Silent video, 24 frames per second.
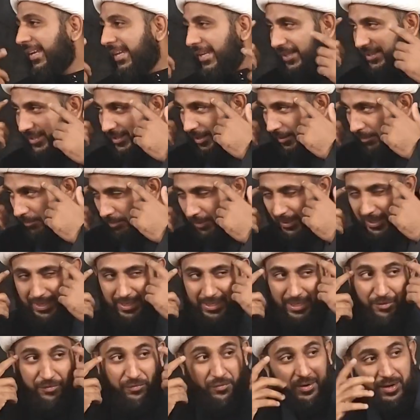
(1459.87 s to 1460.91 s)
he
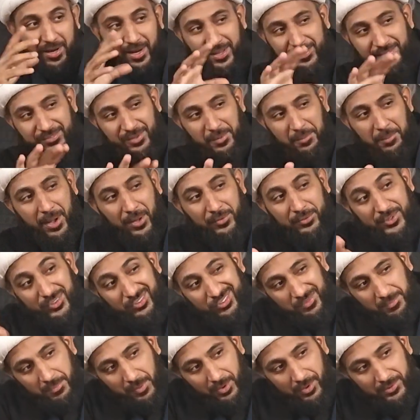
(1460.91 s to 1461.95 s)
completely forgets about
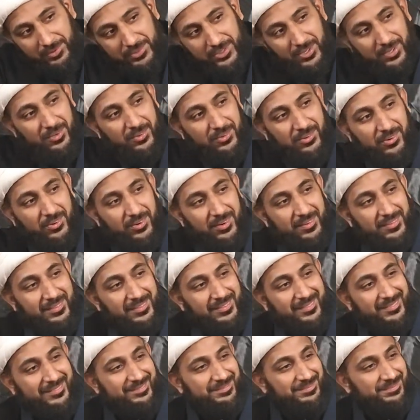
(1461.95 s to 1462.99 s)
the small children.
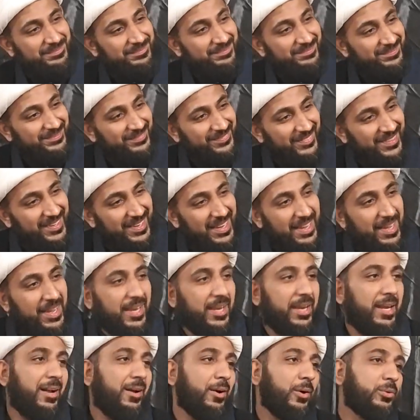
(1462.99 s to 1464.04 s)

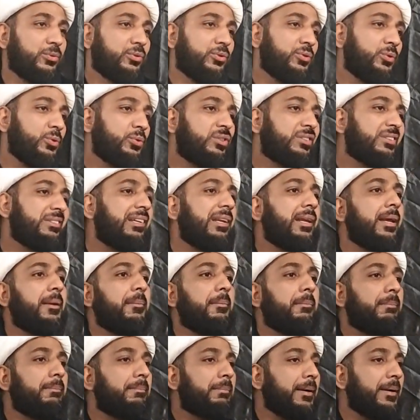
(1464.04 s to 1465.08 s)
He goes to sleep.